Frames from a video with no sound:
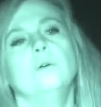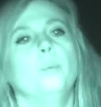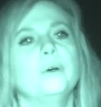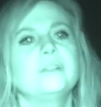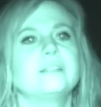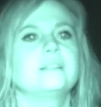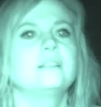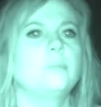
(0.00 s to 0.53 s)

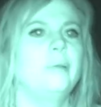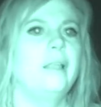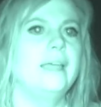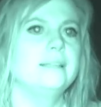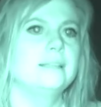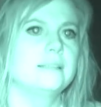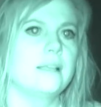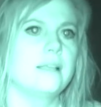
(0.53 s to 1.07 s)
Was this a
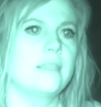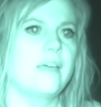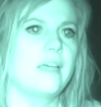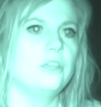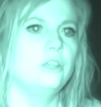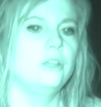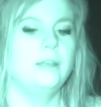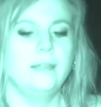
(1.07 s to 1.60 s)
place that
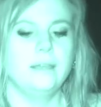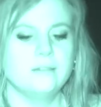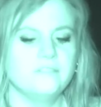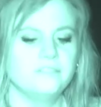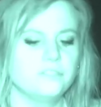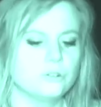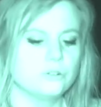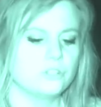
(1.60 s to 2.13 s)
you
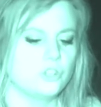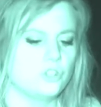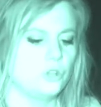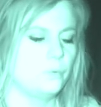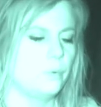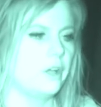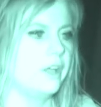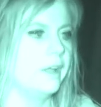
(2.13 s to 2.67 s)
lived, or did
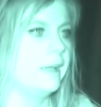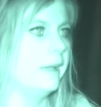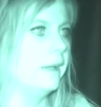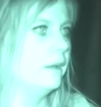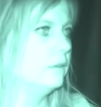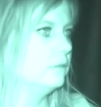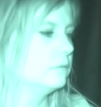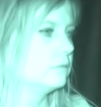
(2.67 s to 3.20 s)
you work here?